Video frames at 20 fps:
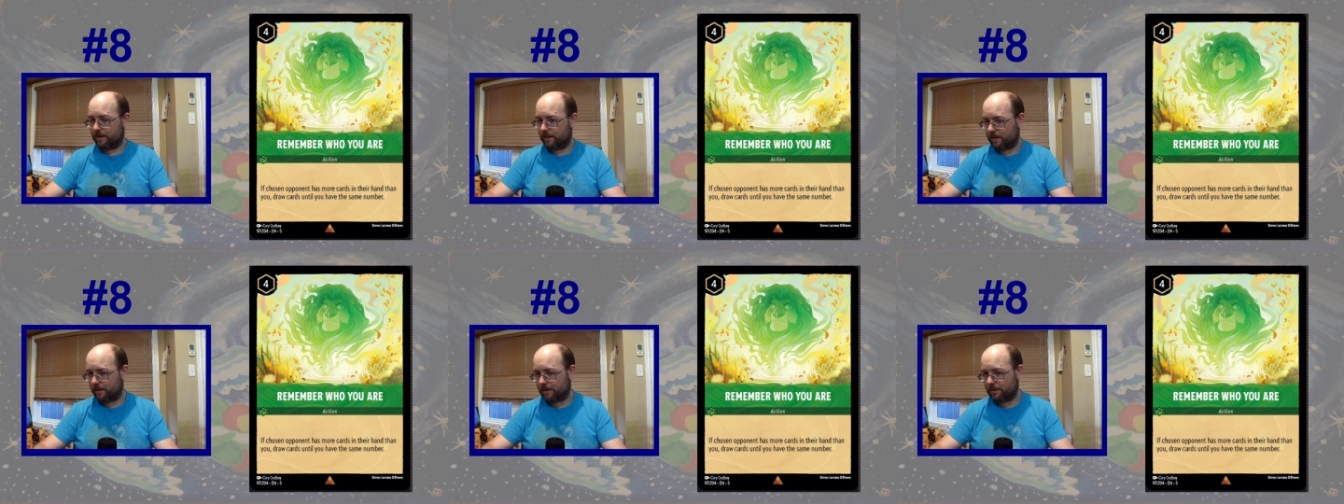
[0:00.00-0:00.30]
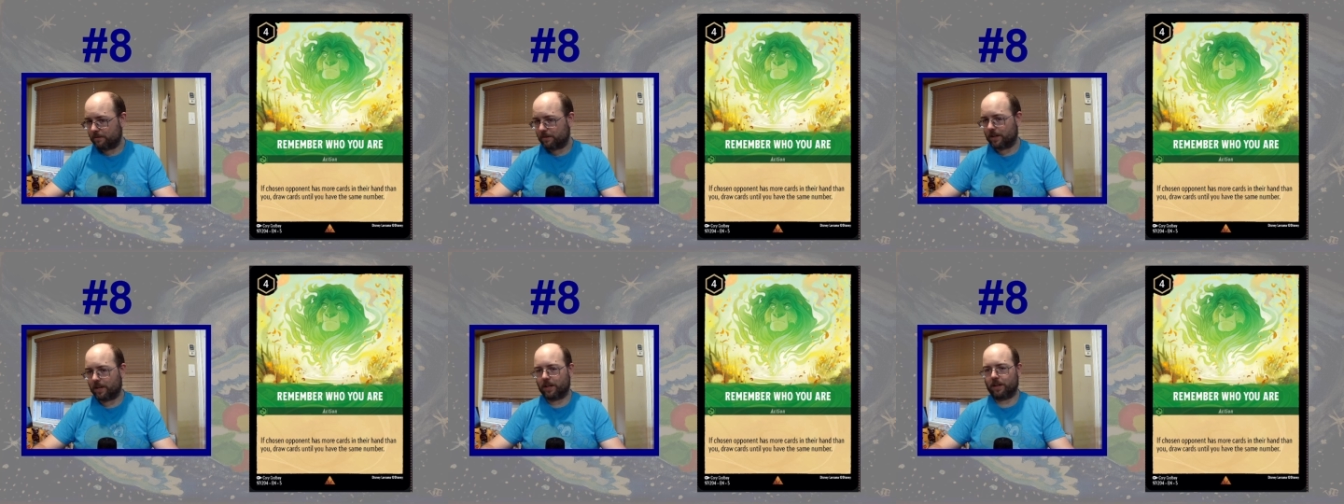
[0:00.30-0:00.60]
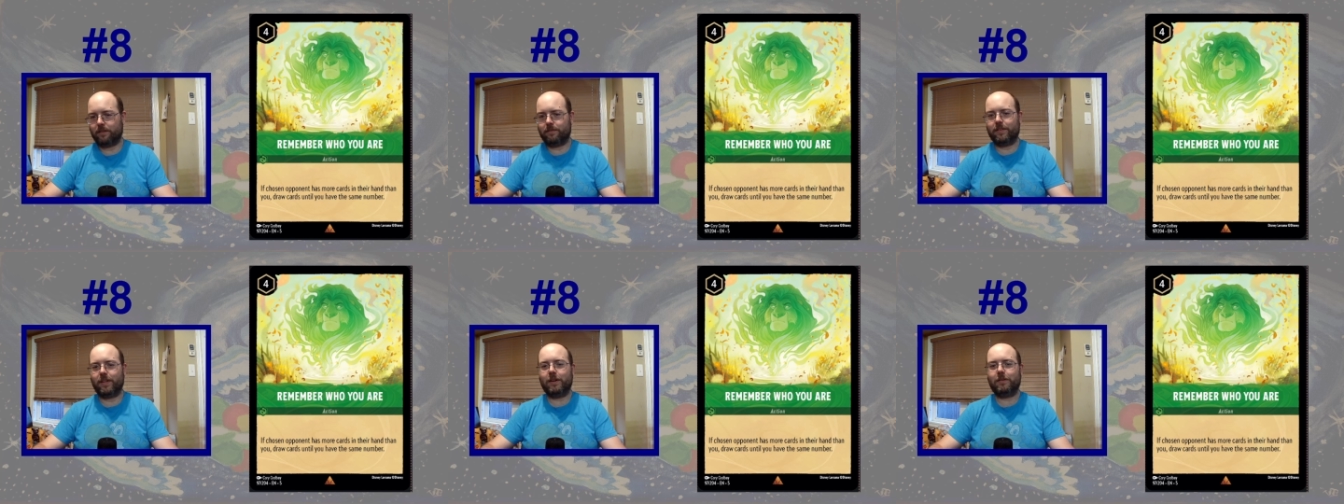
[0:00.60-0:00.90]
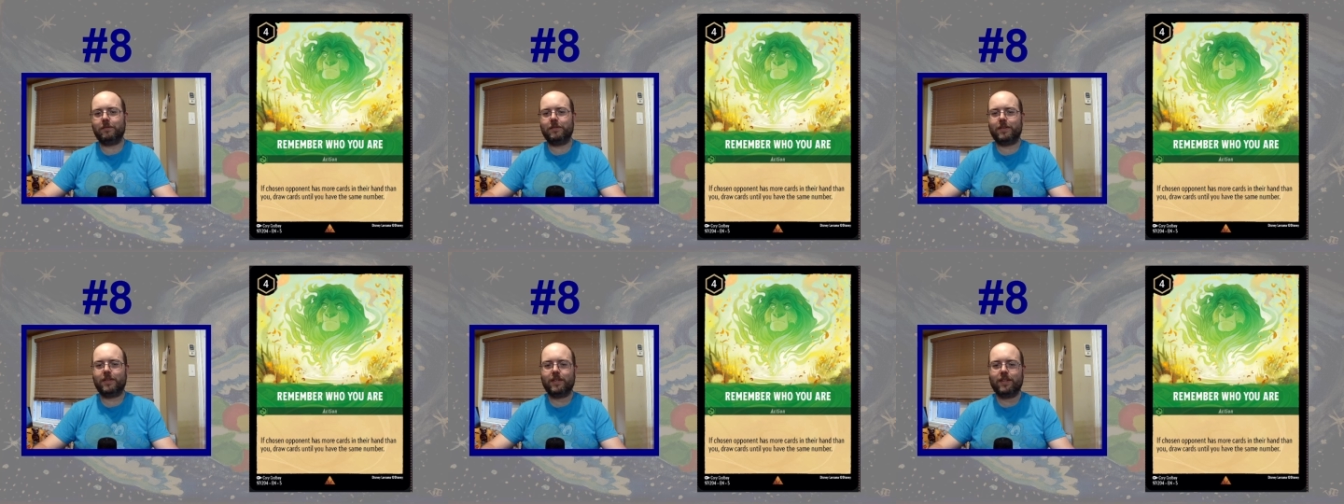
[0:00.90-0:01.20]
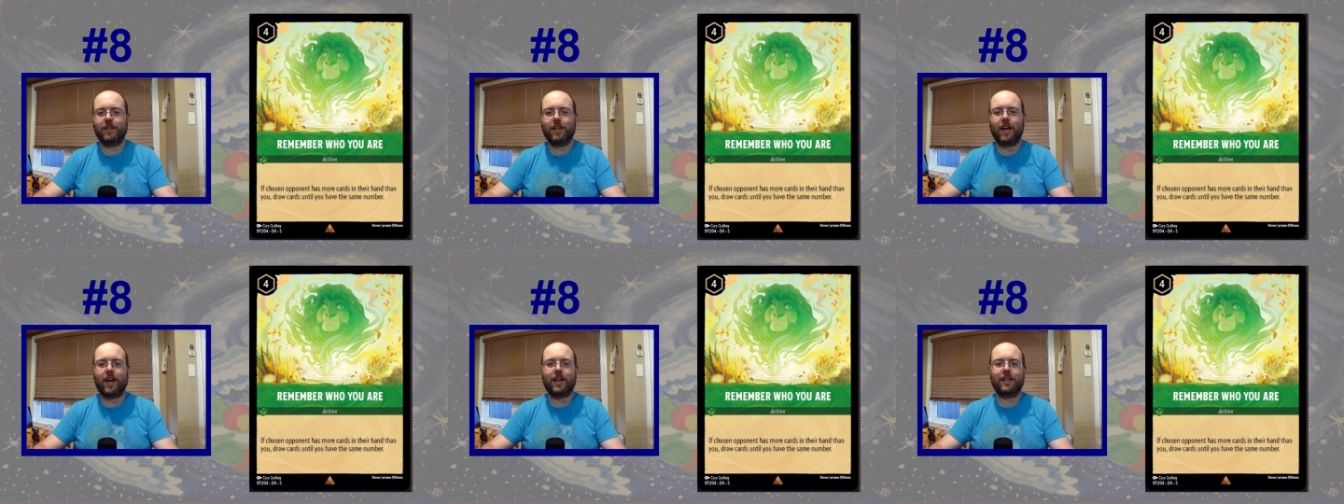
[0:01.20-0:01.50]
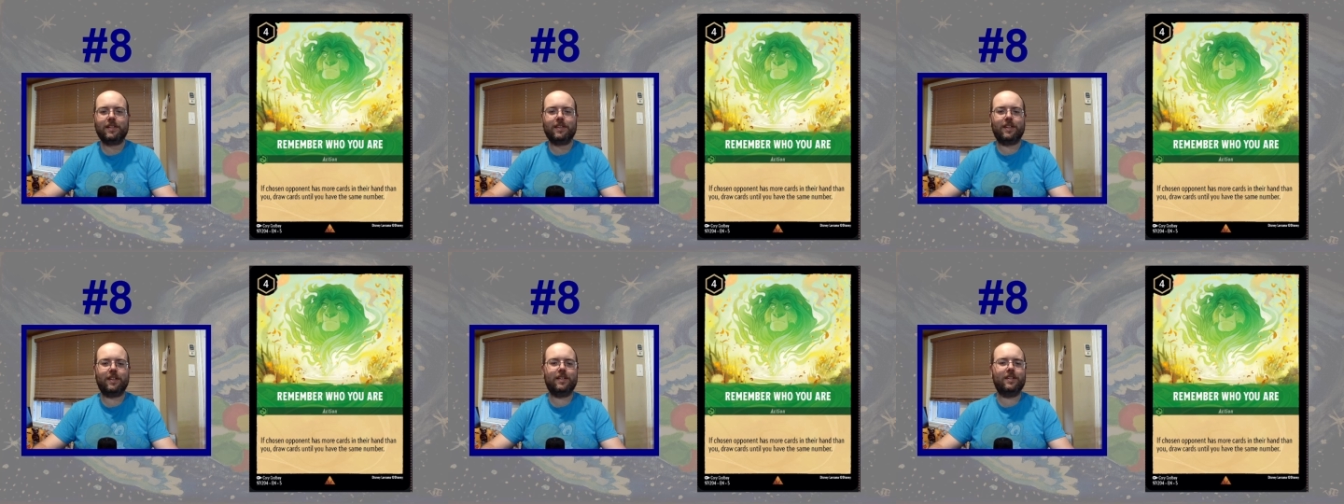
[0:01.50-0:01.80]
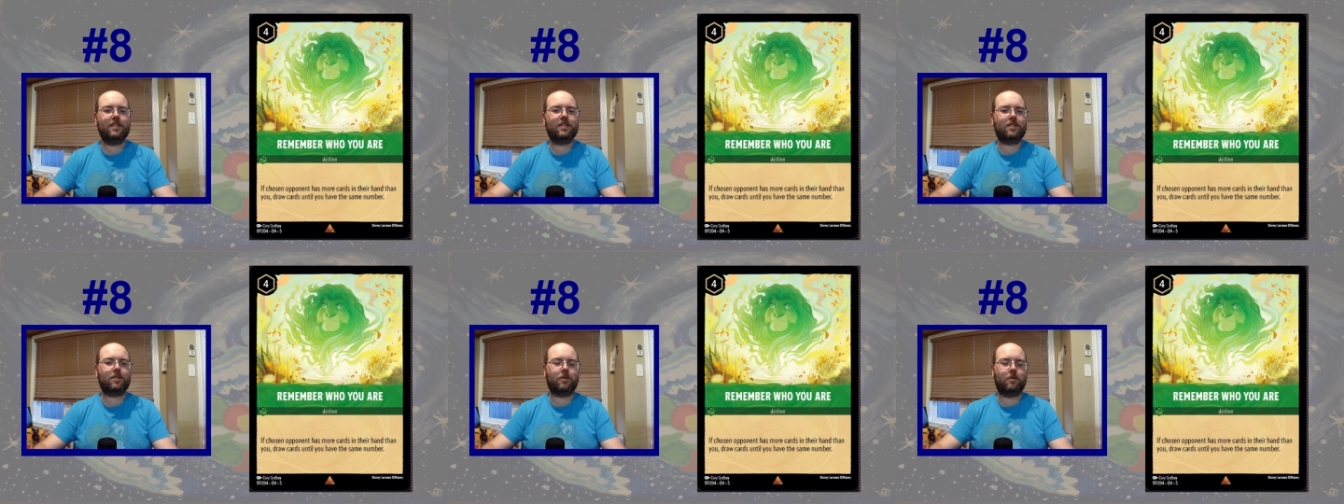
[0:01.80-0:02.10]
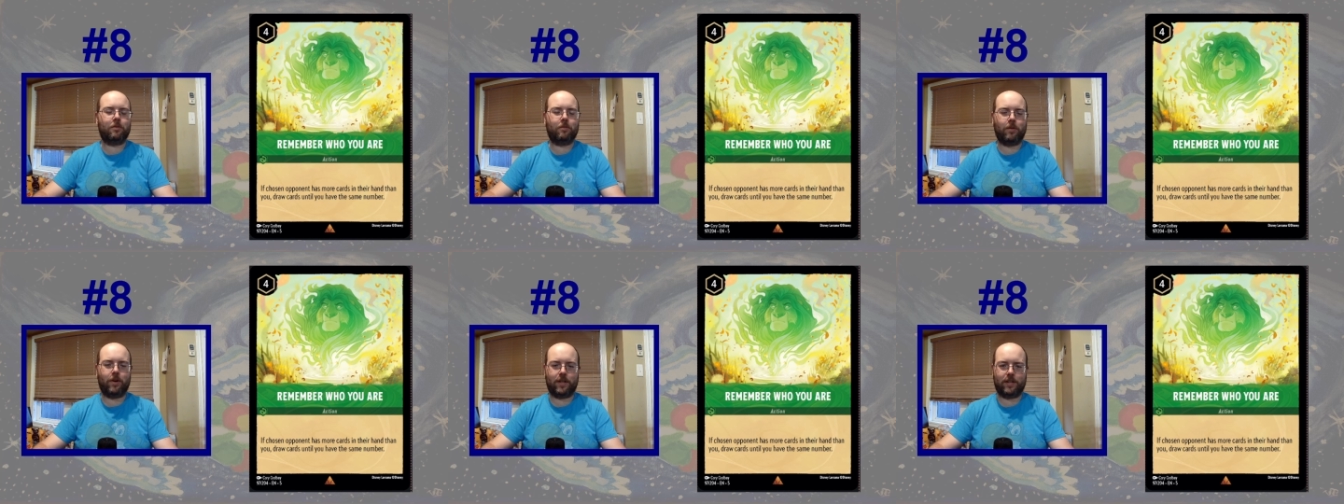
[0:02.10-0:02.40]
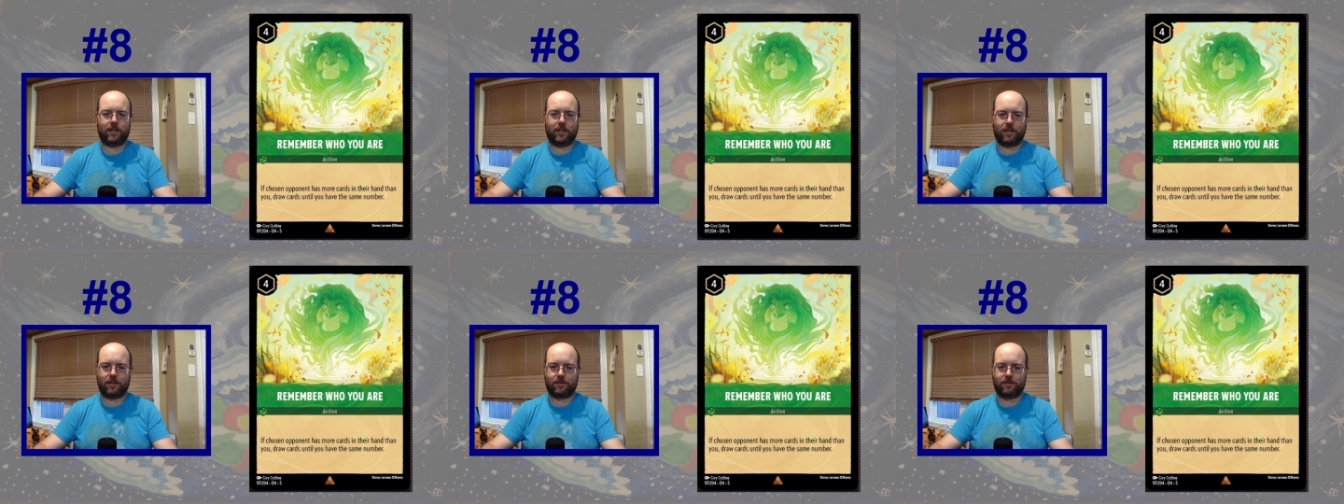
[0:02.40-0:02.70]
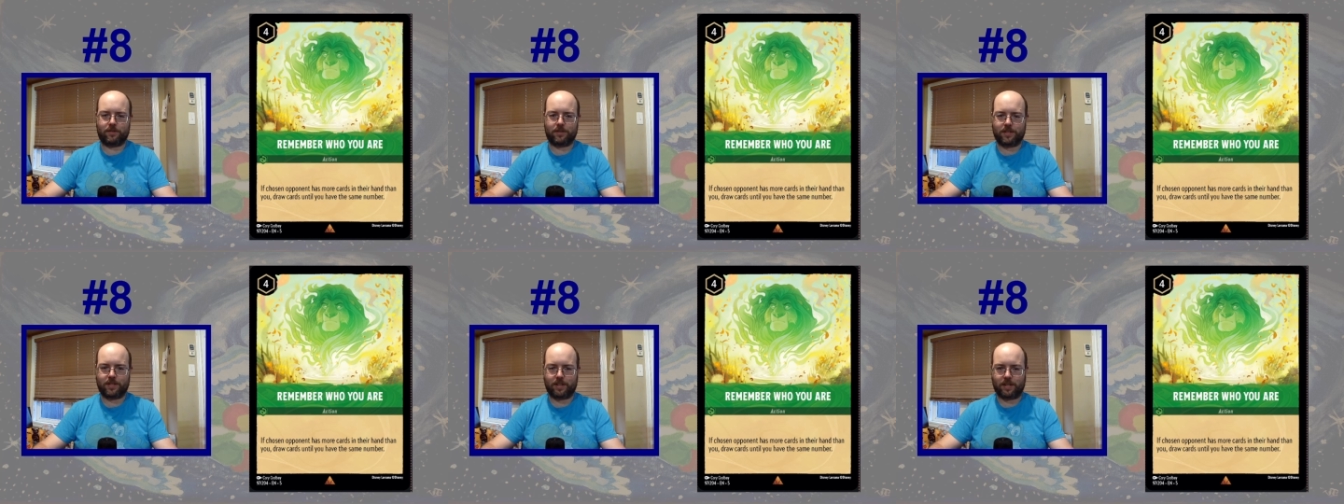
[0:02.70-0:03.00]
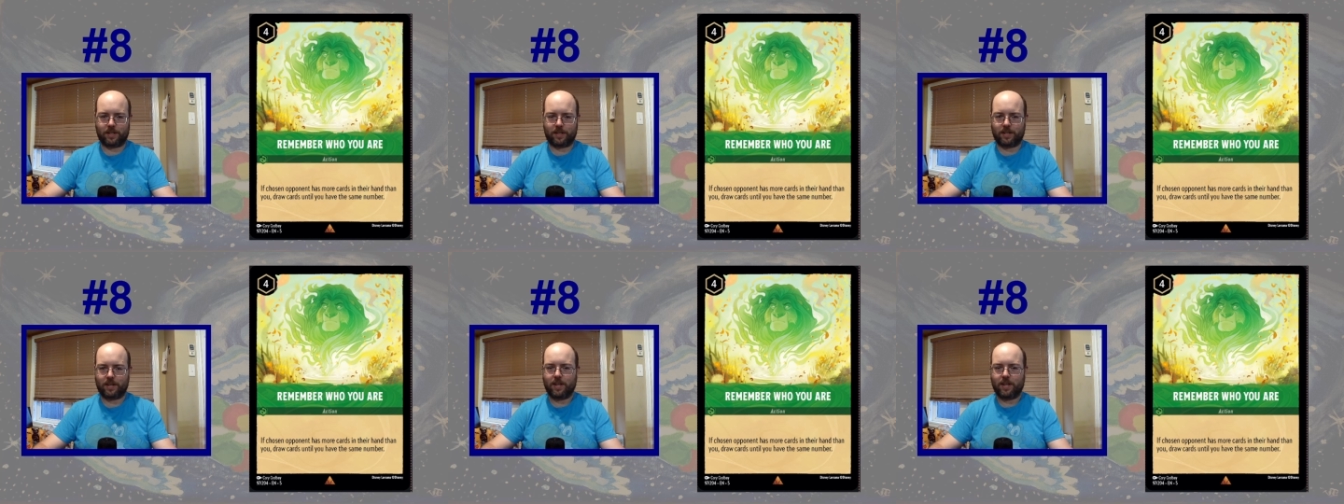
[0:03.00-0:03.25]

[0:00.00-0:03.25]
Okay, now that is quite interesting.